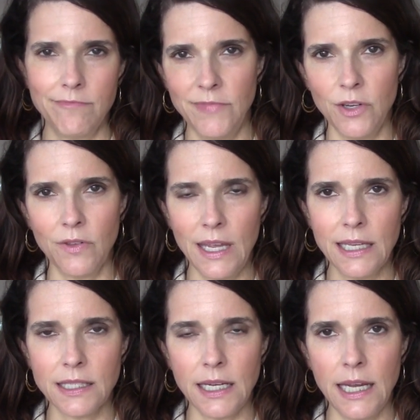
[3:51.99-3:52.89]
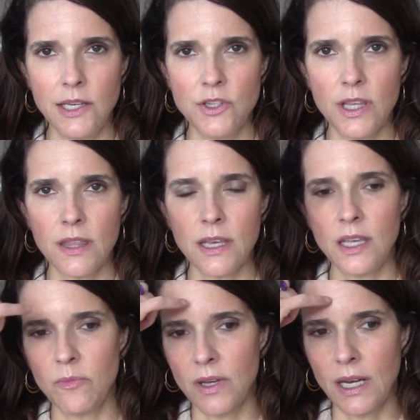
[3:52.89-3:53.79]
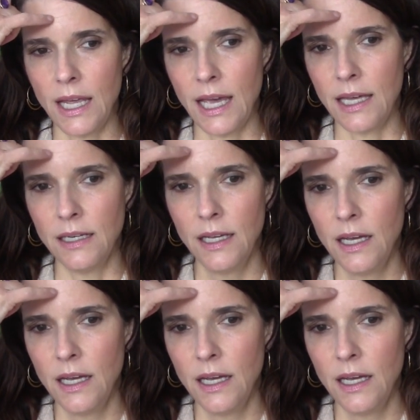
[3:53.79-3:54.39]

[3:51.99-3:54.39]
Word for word: you know, the anti-aging thing, but I had